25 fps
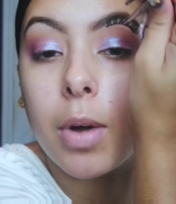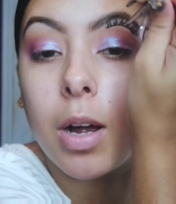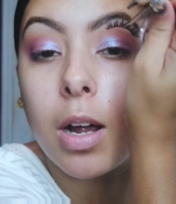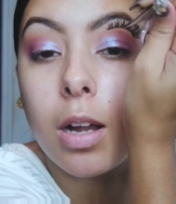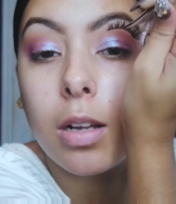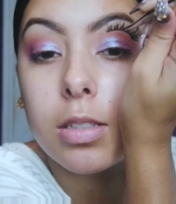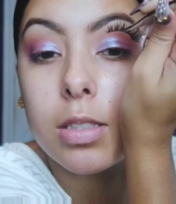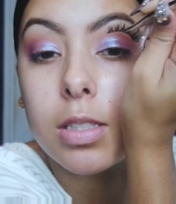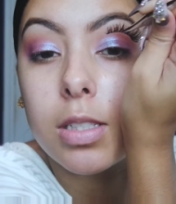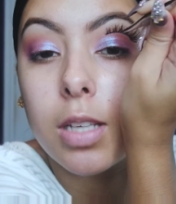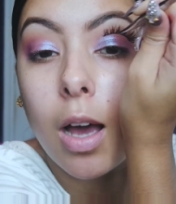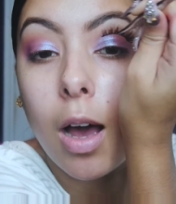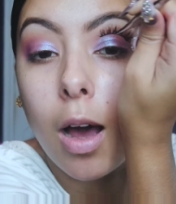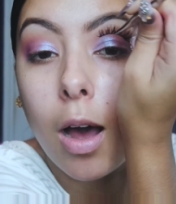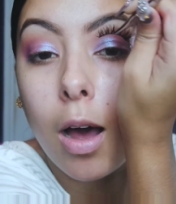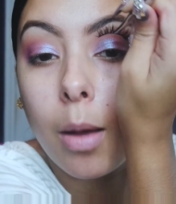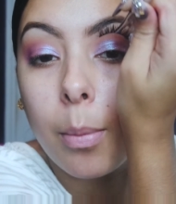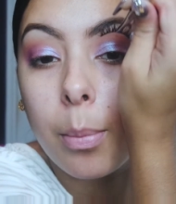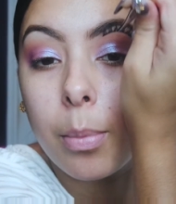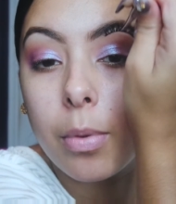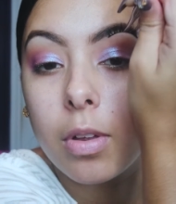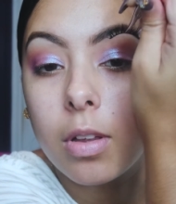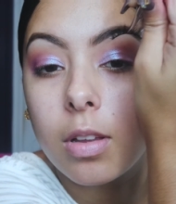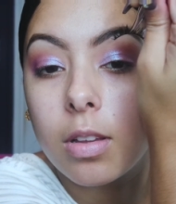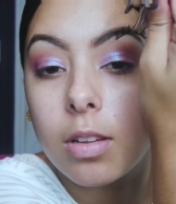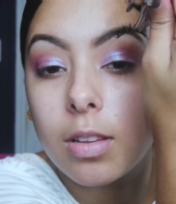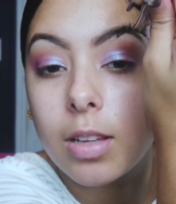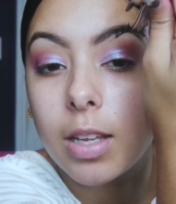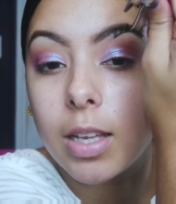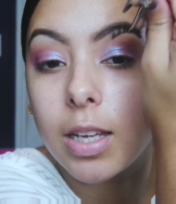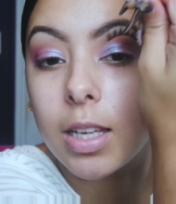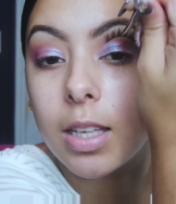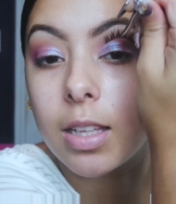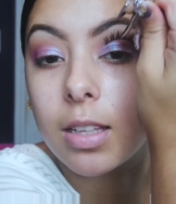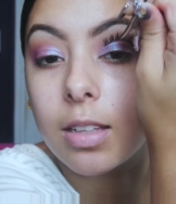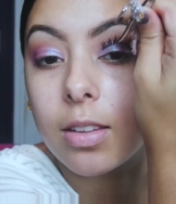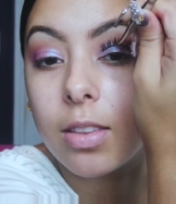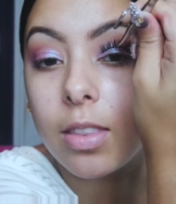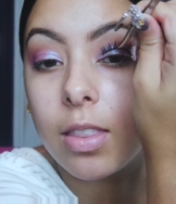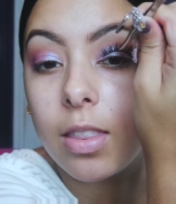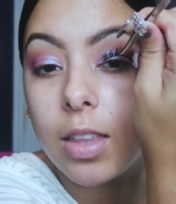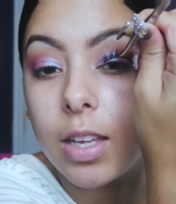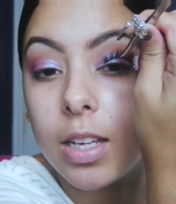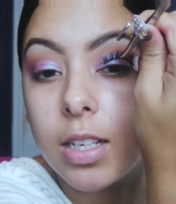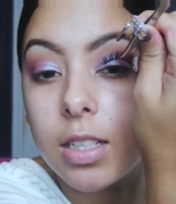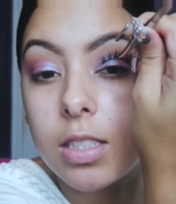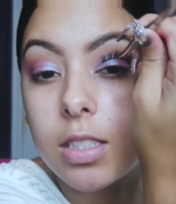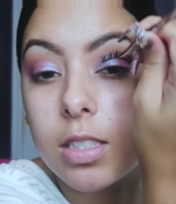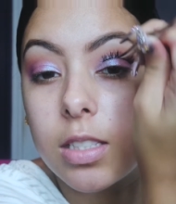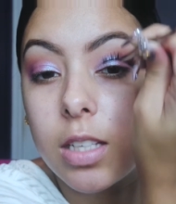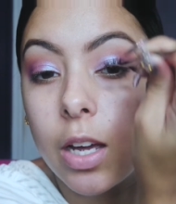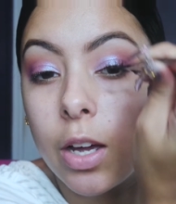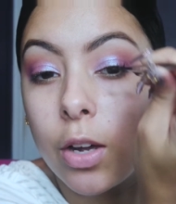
on top like this.